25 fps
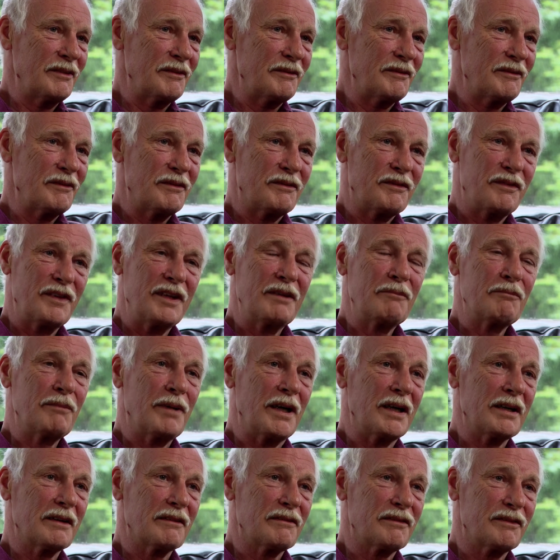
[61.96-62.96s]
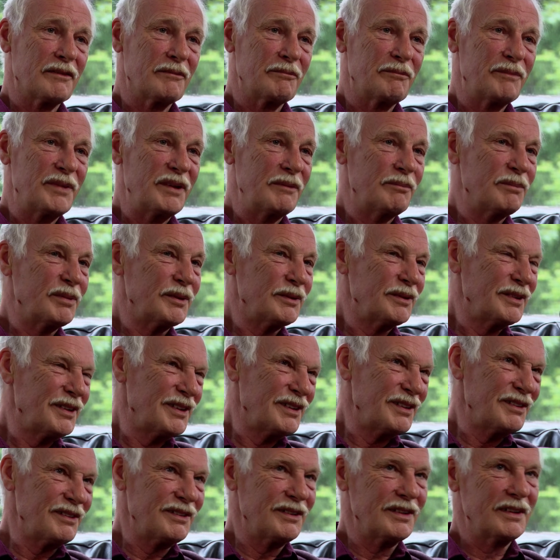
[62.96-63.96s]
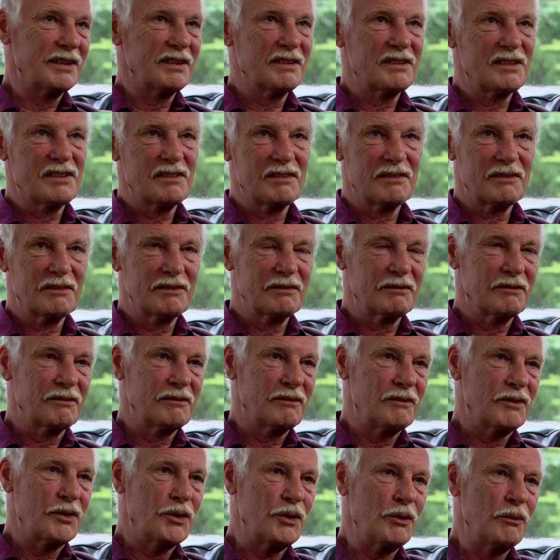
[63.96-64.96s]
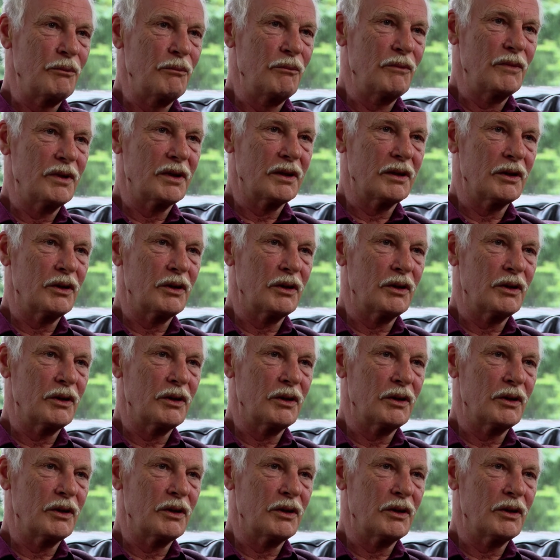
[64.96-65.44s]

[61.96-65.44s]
feedback from people, you know, and it's all doom and